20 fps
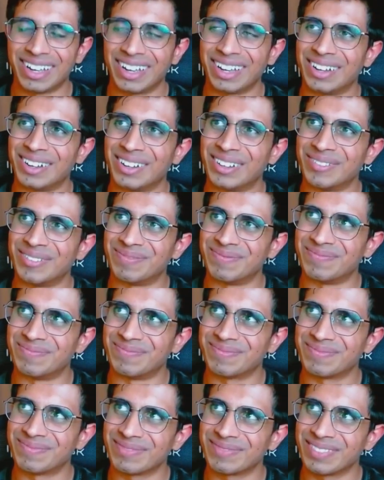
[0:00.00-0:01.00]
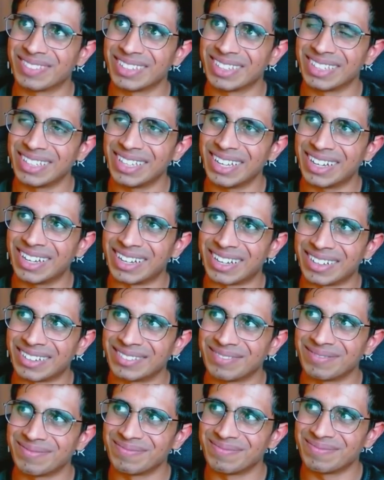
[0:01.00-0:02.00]
Um, yeah.
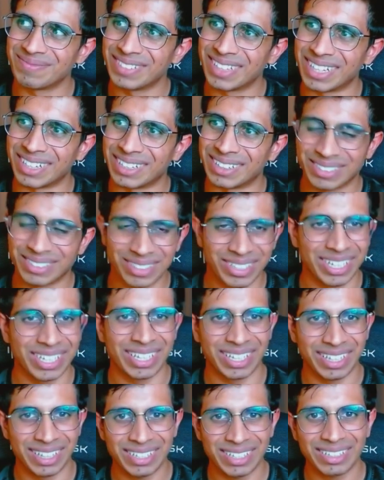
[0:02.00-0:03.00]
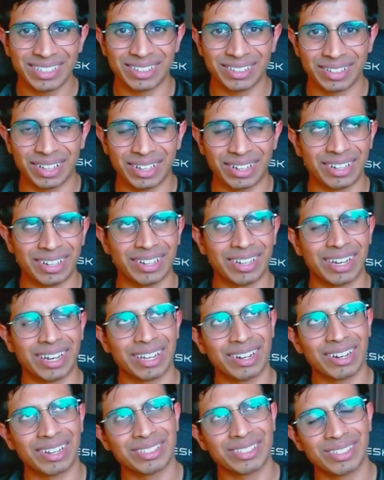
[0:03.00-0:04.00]
Yeah, so I think uh,
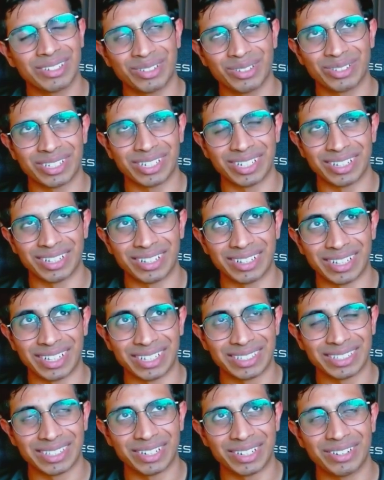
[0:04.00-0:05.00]
like lots of those little things.